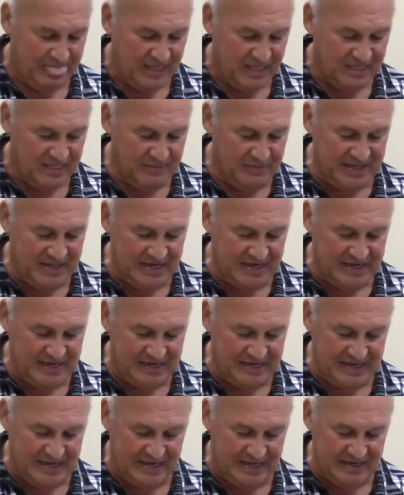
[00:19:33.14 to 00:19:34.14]
the beginning and
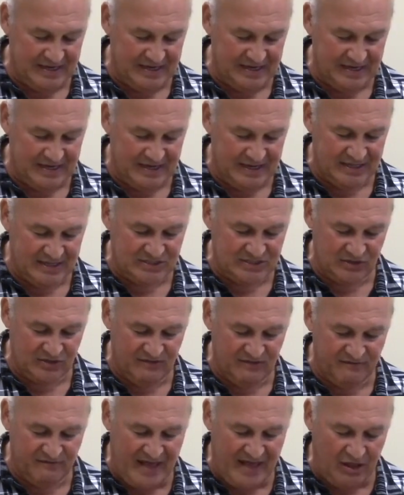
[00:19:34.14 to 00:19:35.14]
the end. And so
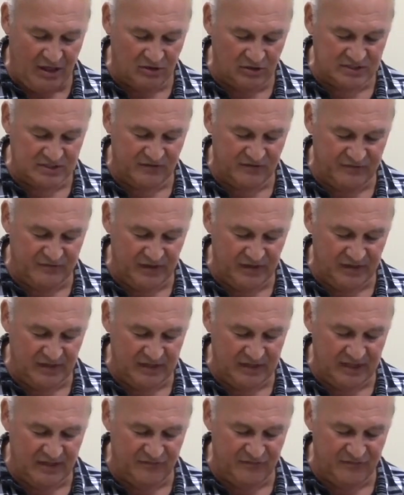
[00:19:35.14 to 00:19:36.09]
the vowels fill,